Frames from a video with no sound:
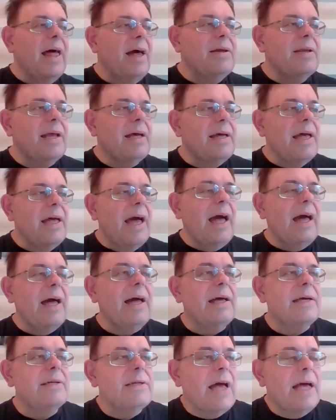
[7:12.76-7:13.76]

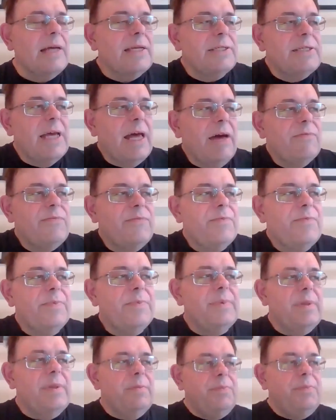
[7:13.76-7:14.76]
as I say, I've
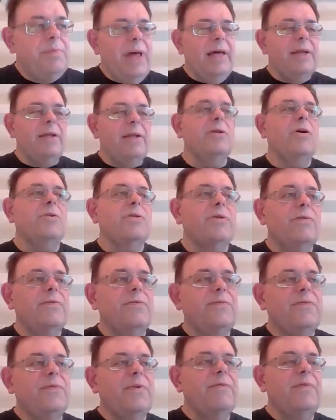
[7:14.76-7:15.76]
played a lot
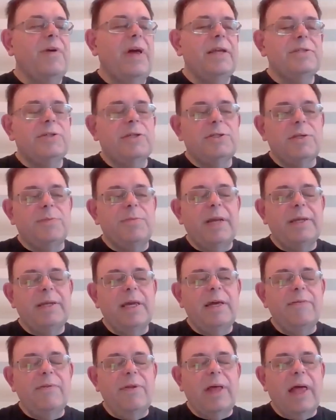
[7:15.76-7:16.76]
of ancient and
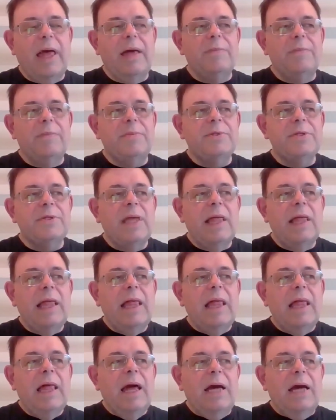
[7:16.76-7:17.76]
medieval games,
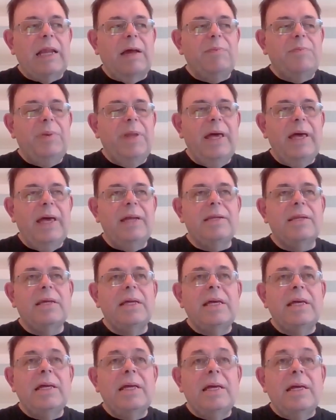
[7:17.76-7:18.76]
and I've played
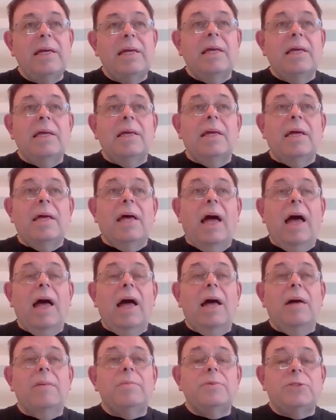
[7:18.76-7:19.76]

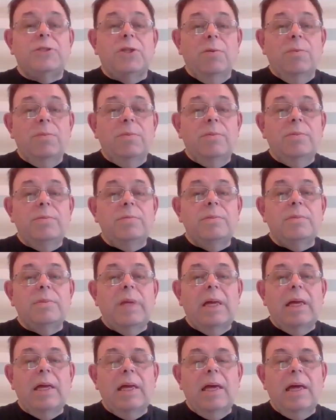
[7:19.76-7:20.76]
some
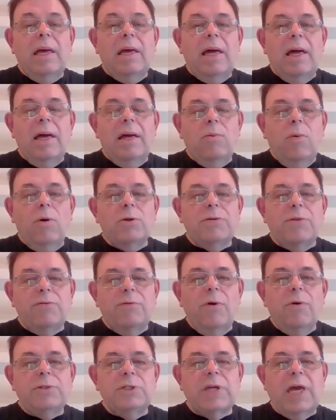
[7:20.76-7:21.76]
Wars of the
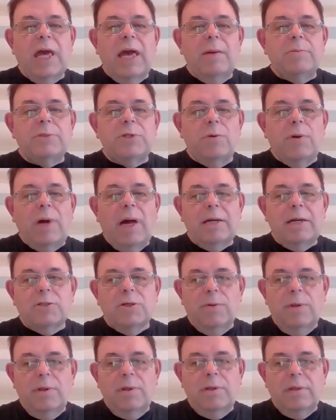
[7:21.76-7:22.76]
Roses games,
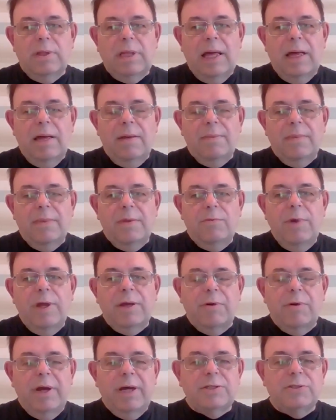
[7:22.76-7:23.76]
actual
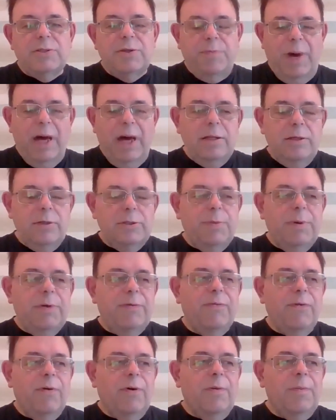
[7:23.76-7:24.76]
recreations of battles
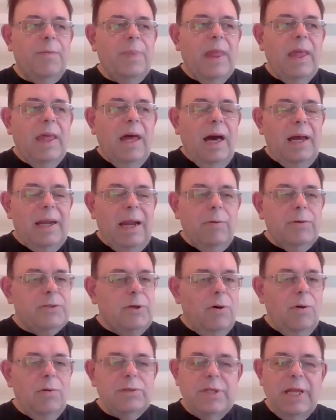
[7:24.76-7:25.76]
before, and I was
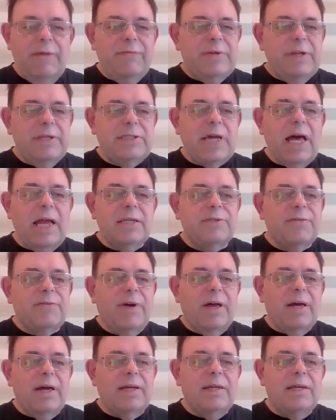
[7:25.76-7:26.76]
always left
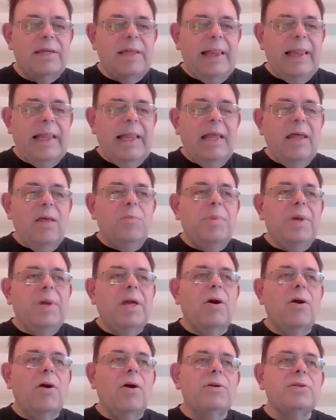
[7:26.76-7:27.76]
dissatisfied
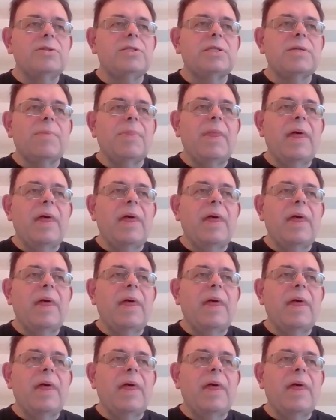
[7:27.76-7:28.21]
because